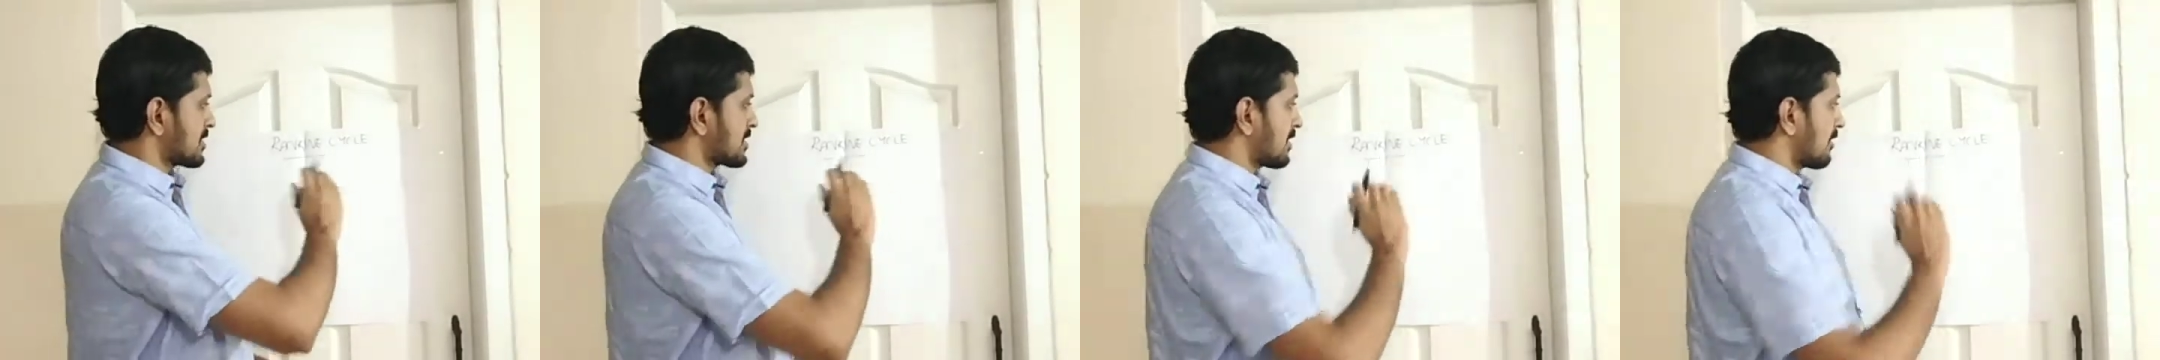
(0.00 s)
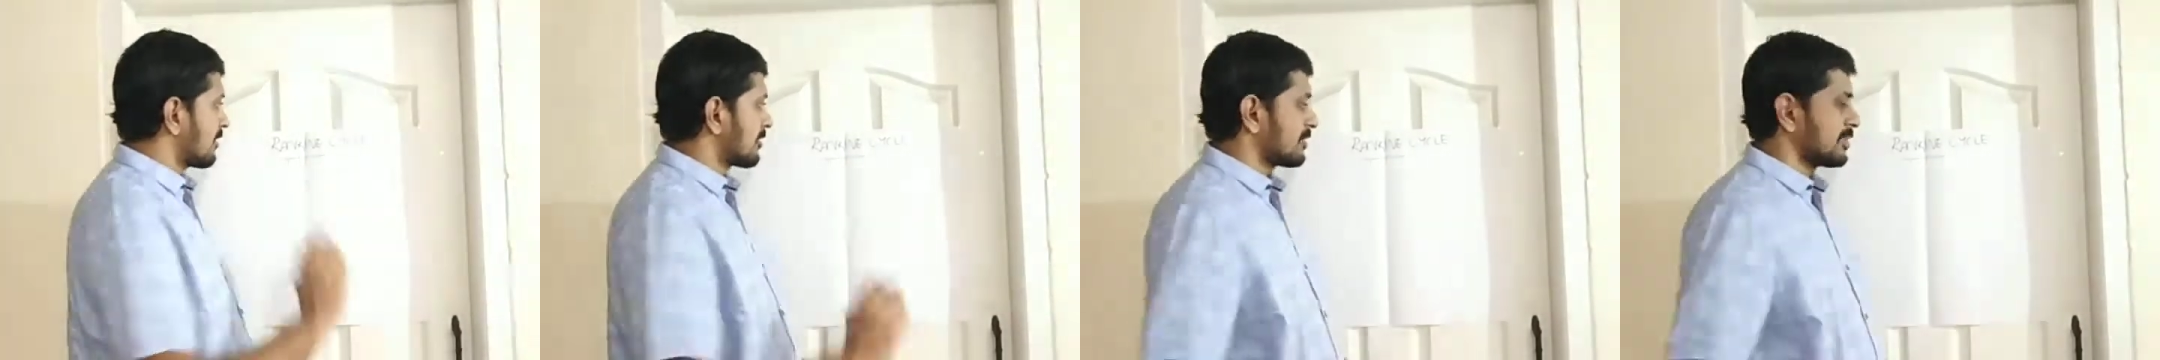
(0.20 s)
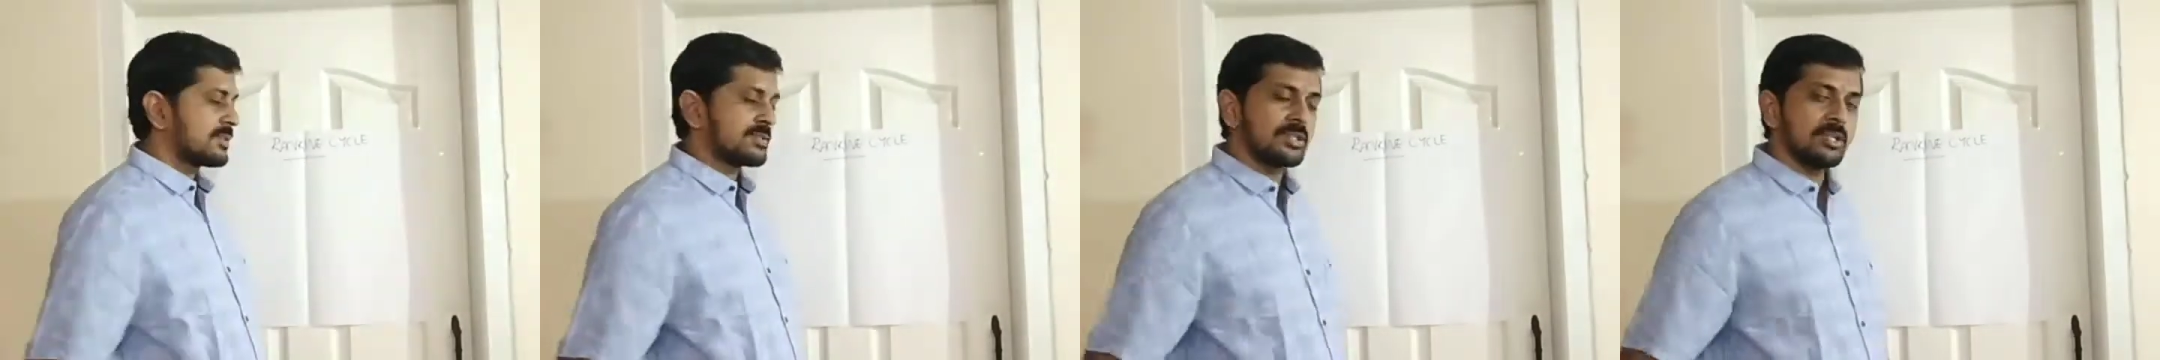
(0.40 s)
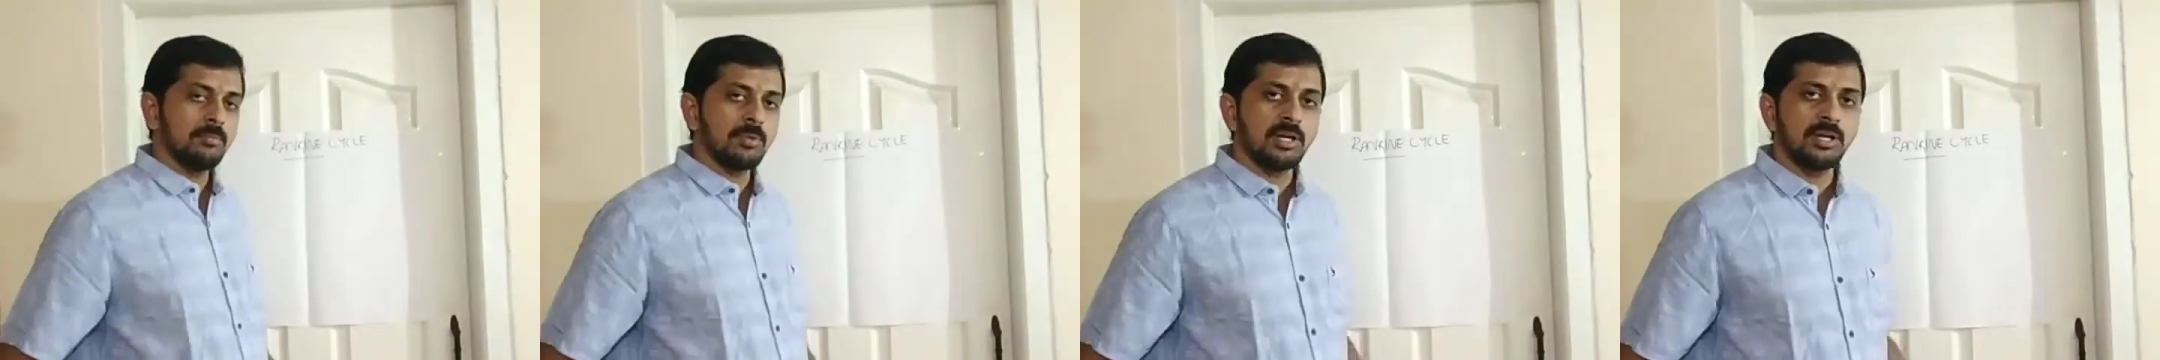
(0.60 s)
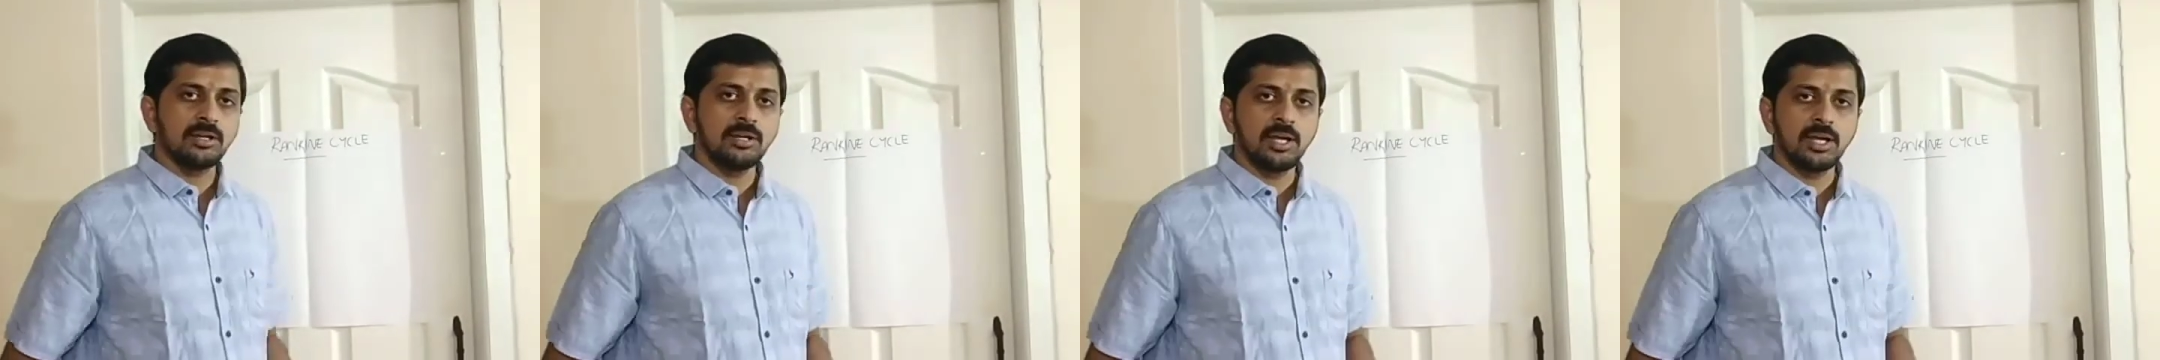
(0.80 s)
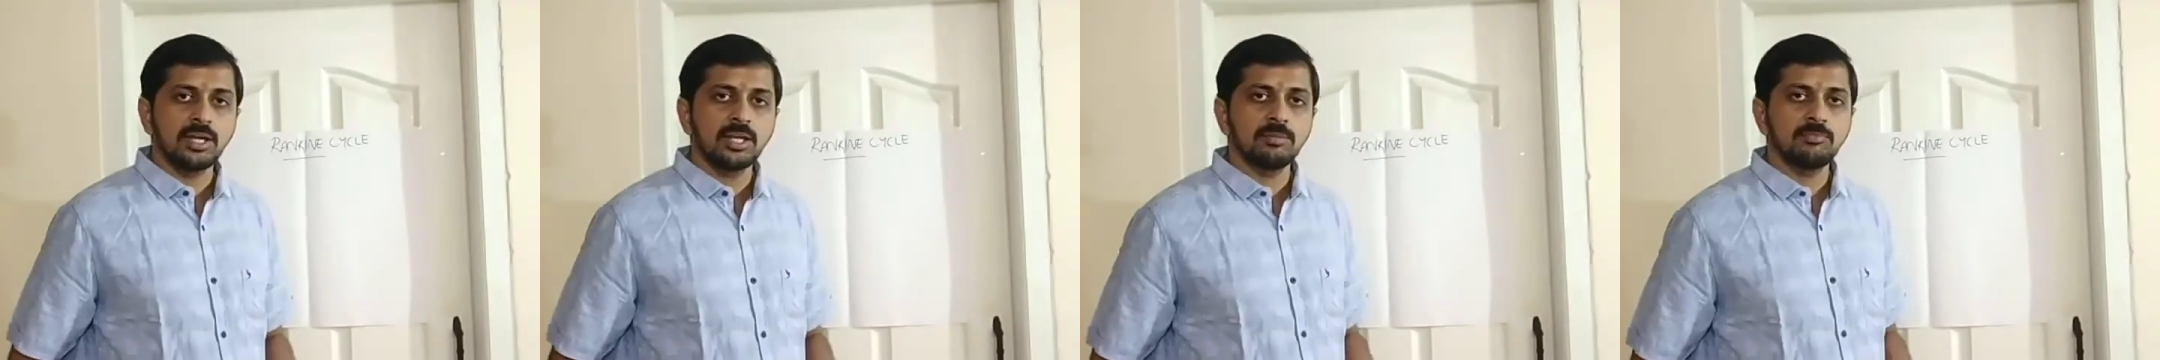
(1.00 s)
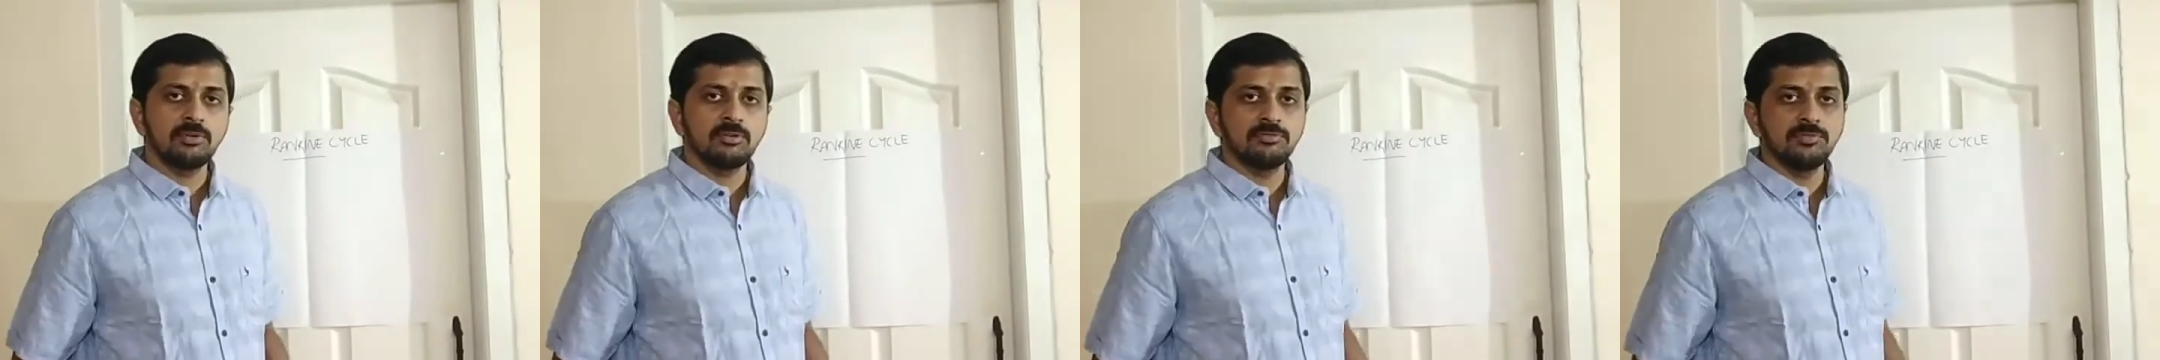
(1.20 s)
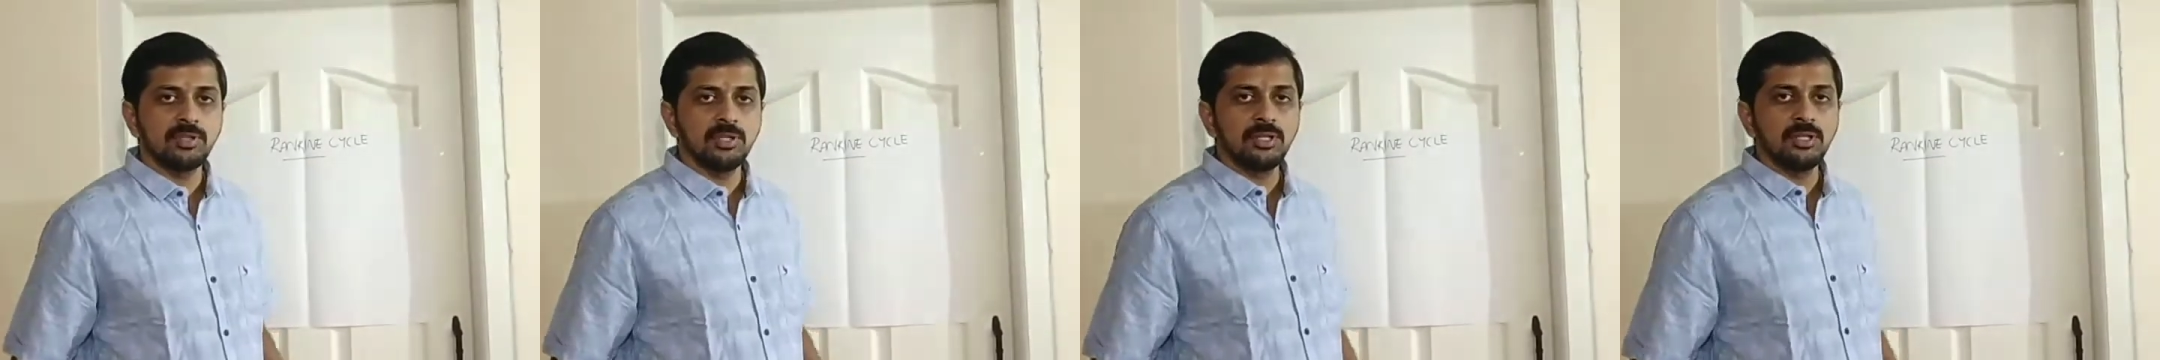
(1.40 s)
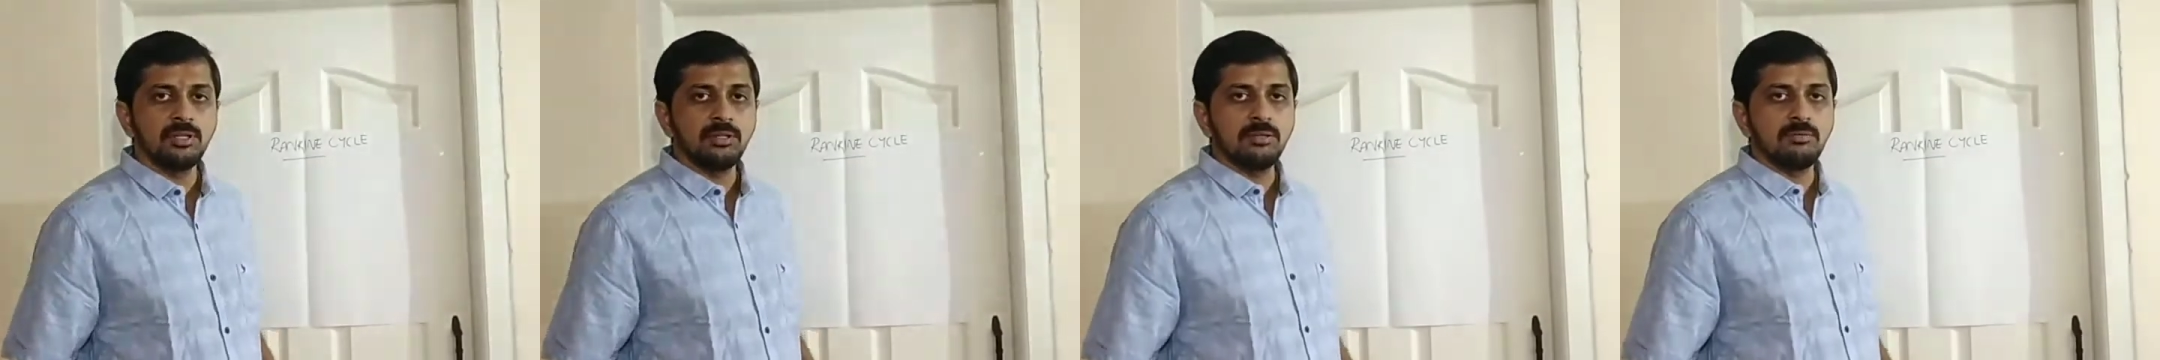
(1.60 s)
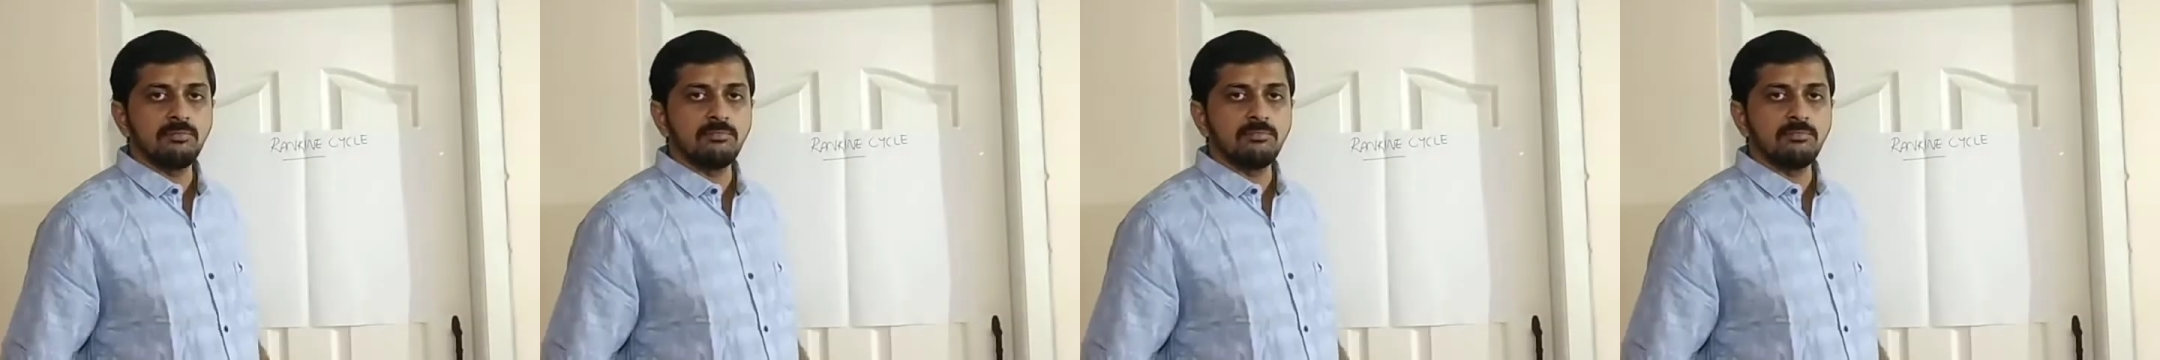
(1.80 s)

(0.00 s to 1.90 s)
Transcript: I will draw the schematic diagram of the